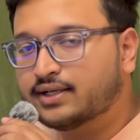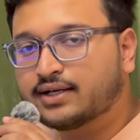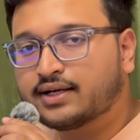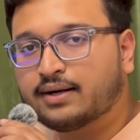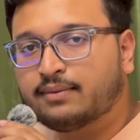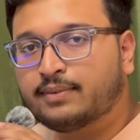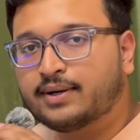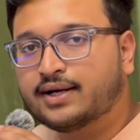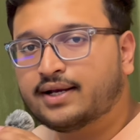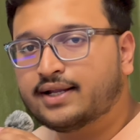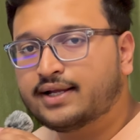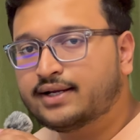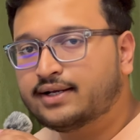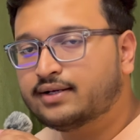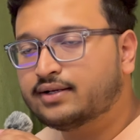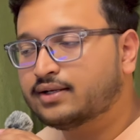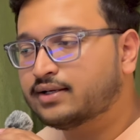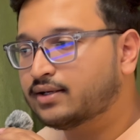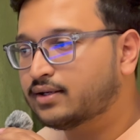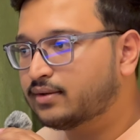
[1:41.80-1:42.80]
the command
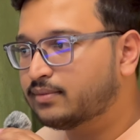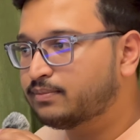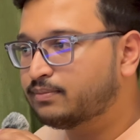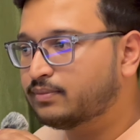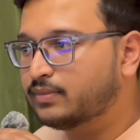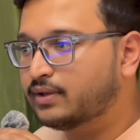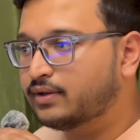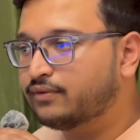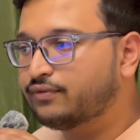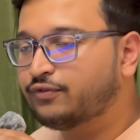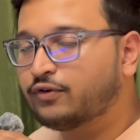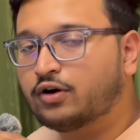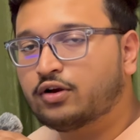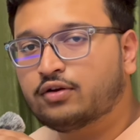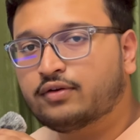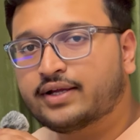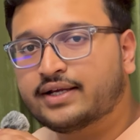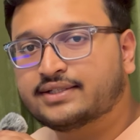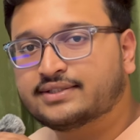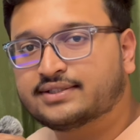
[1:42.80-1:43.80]
line,
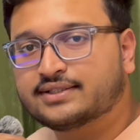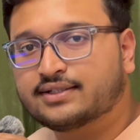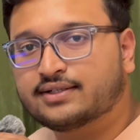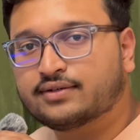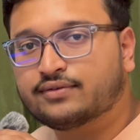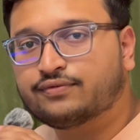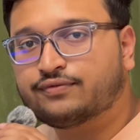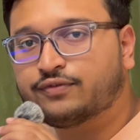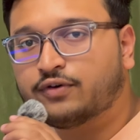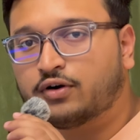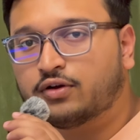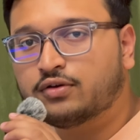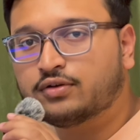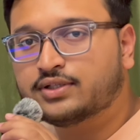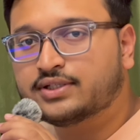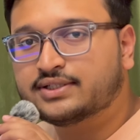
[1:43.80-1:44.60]
follow